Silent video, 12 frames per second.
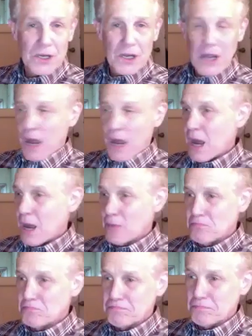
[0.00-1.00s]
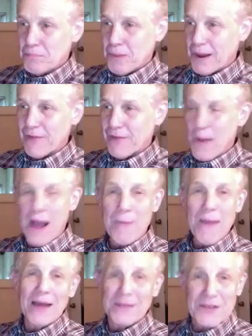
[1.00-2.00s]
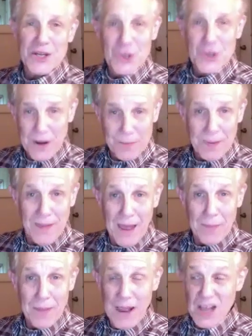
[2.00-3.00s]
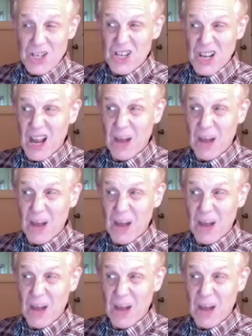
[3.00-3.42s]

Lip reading: But if my math teacher had been that passionate,